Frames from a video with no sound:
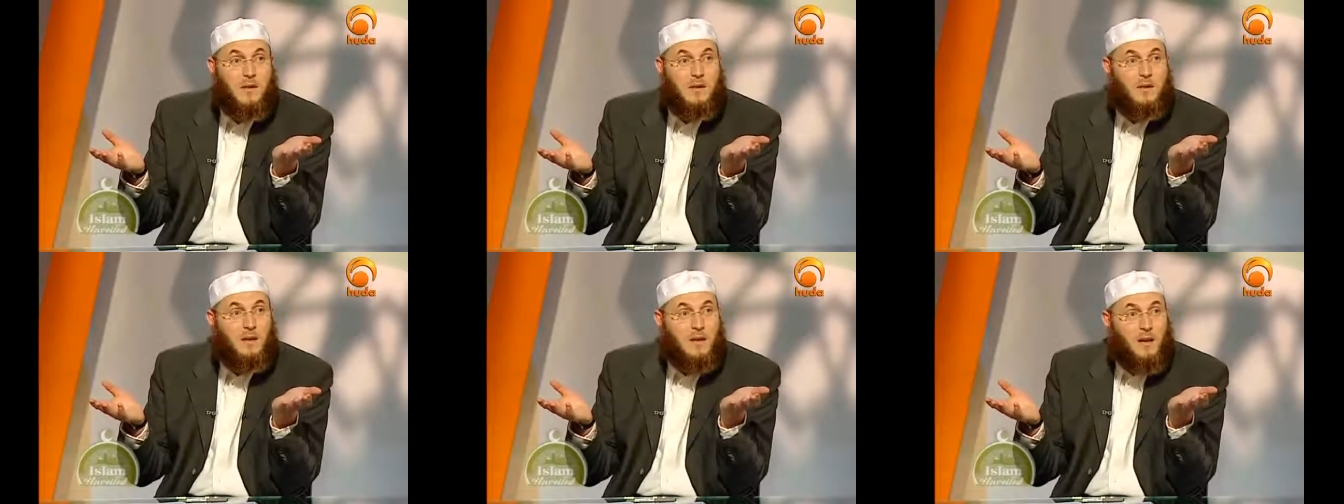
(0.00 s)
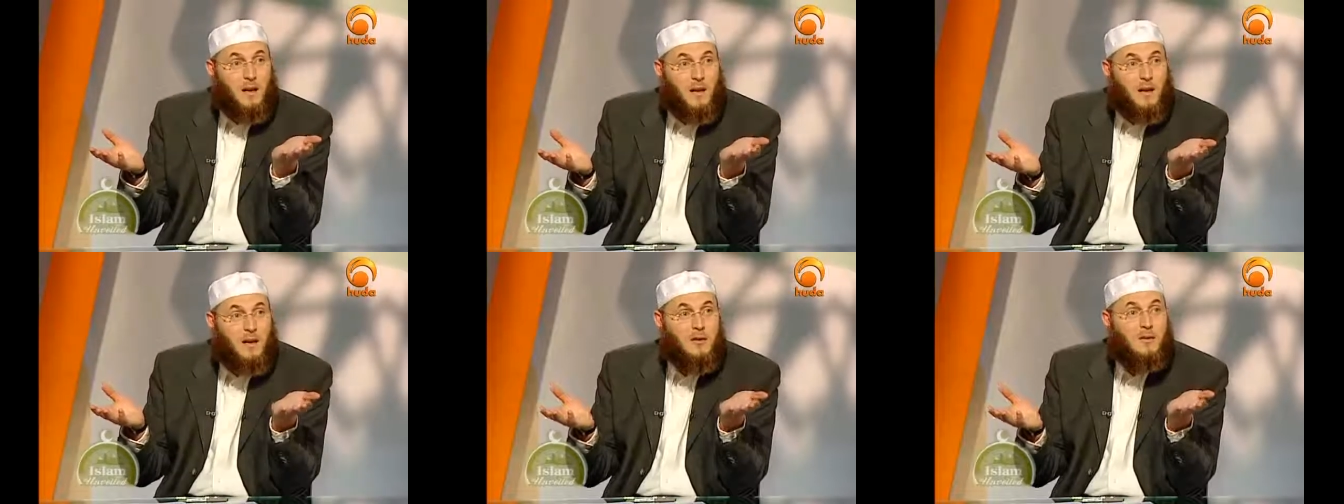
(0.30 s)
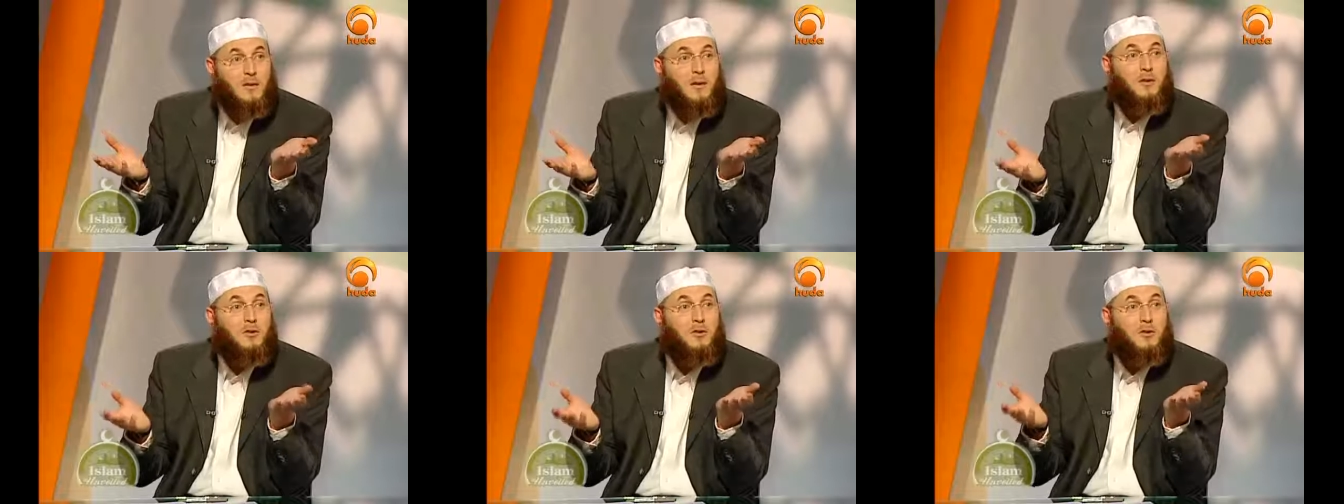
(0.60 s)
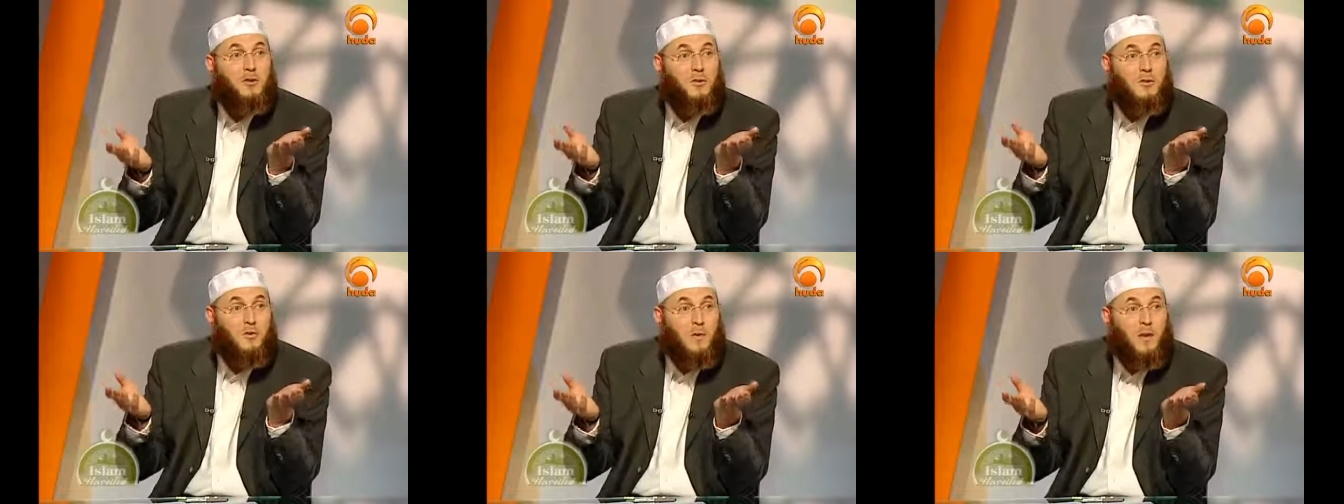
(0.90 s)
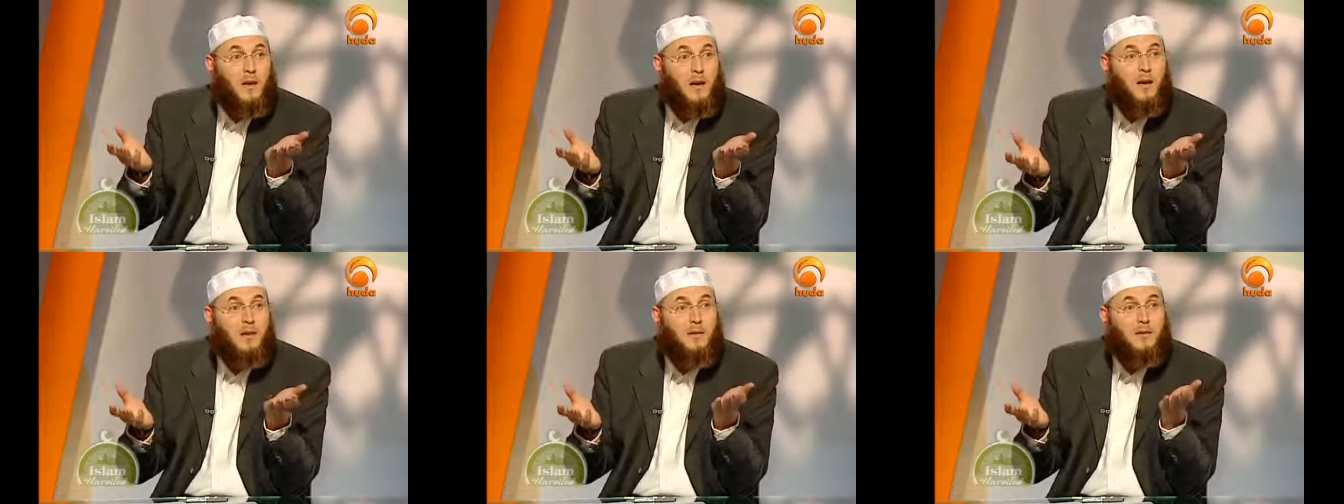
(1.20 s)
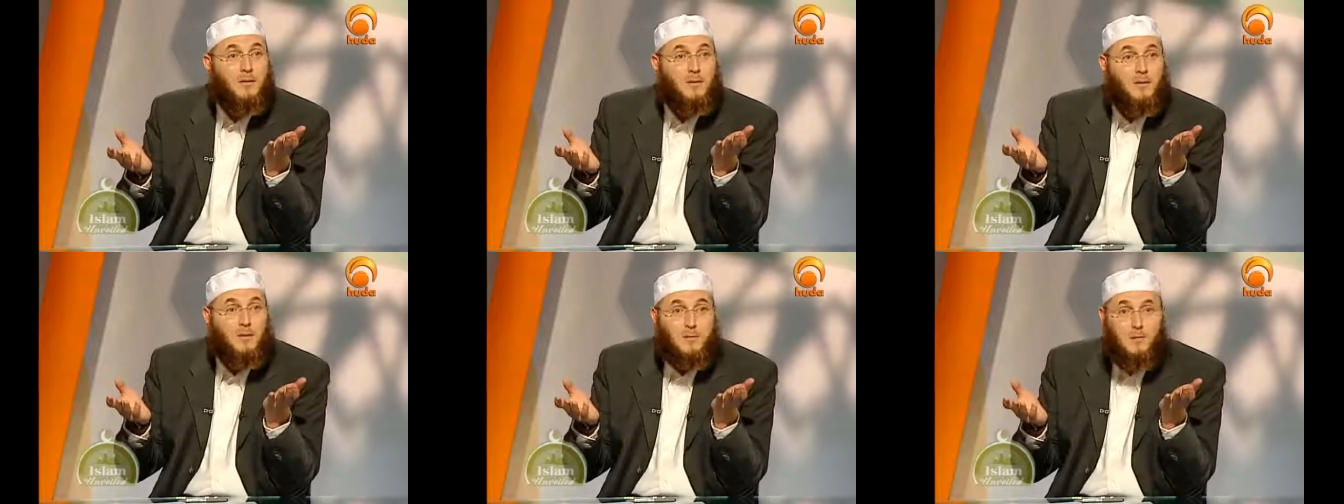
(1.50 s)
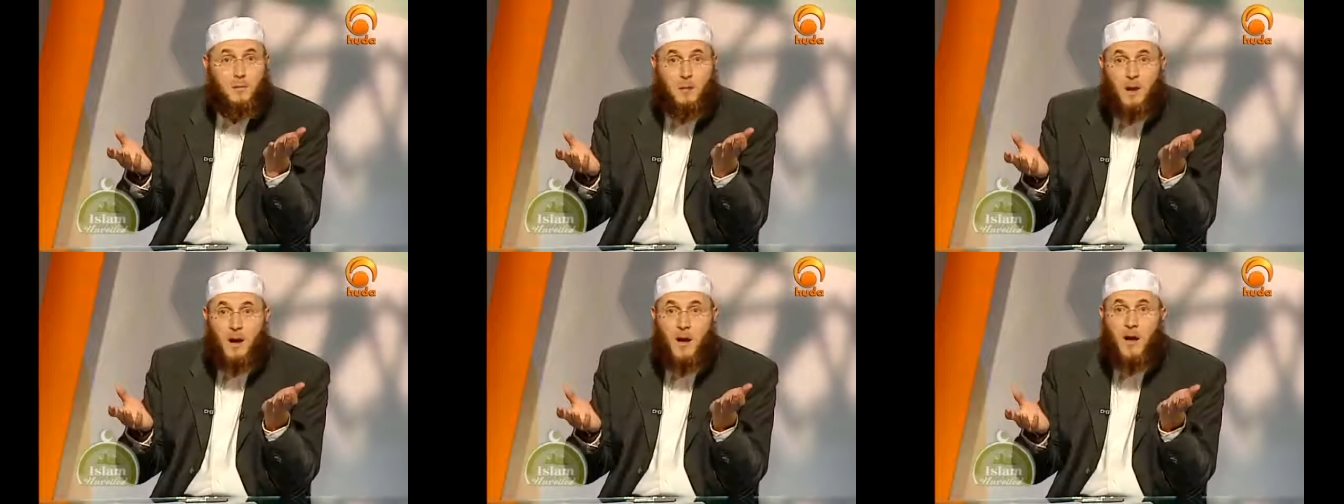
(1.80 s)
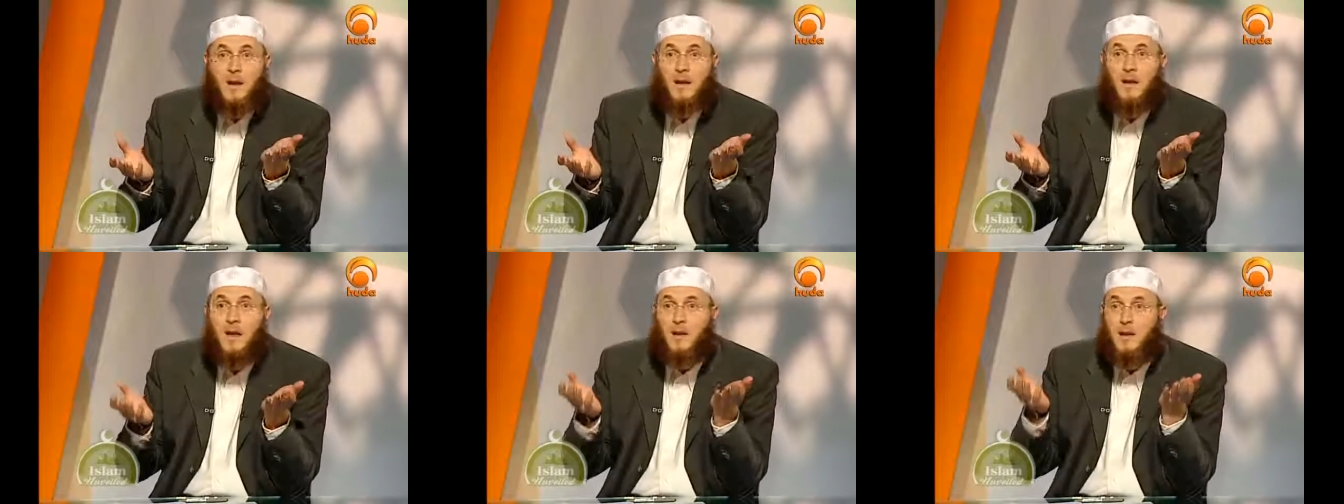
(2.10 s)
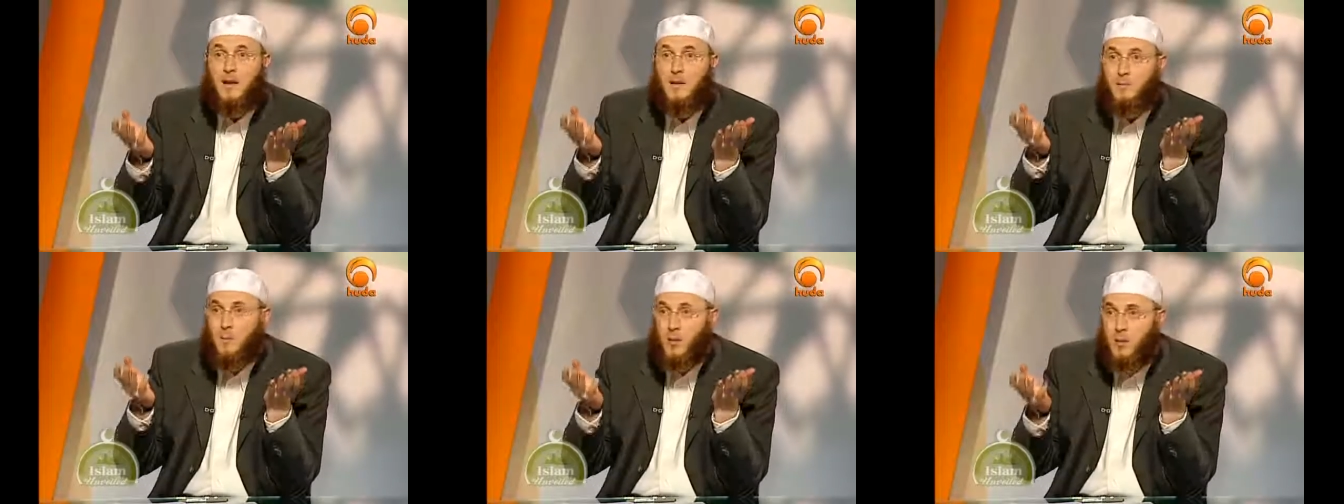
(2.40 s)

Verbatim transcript: that declares that you're willing to comply and